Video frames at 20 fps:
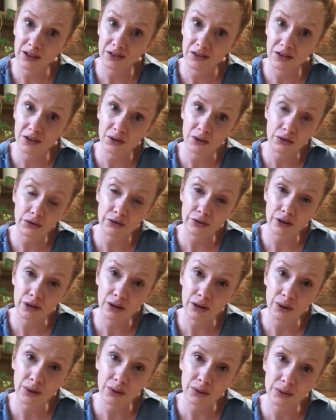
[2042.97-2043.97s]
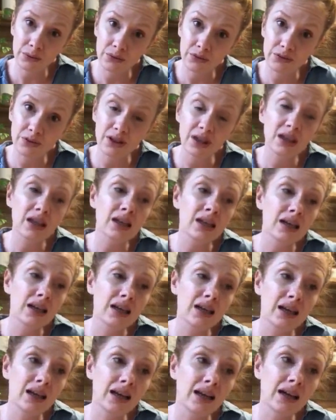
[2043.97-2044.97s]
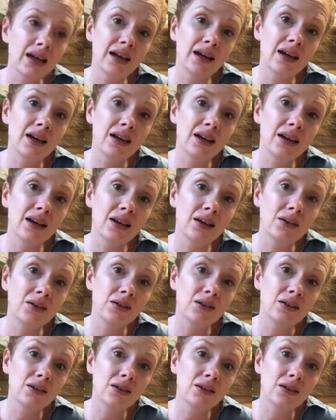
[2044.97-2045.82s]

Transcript: used clothes, and